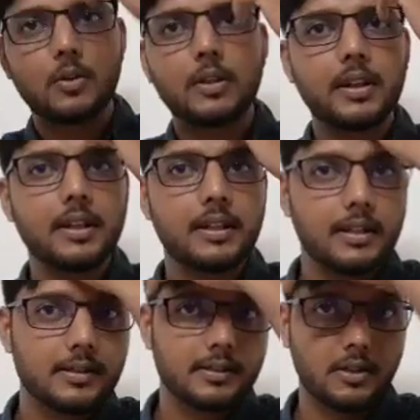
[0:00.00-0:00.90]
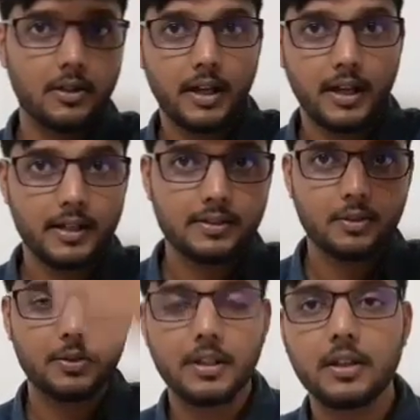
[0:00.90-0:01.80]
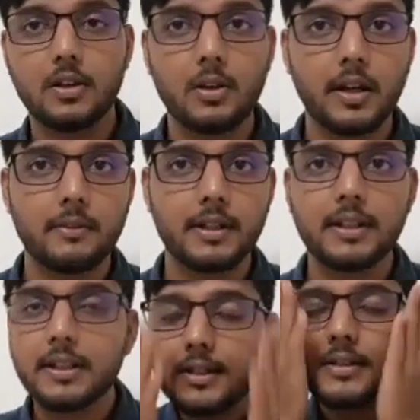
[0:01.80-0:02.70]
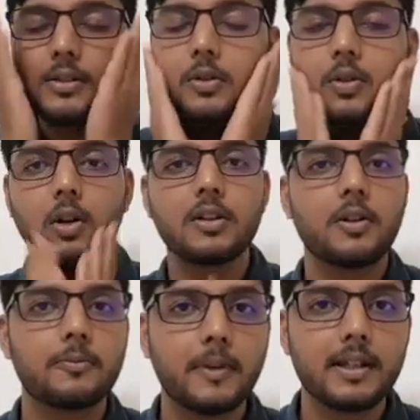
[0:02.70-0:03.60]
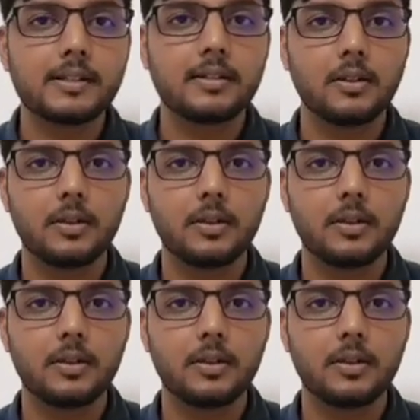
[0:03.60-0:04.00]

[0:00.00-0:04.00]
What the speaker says: Okay, yes, your hair is okay, or everything is good on your face.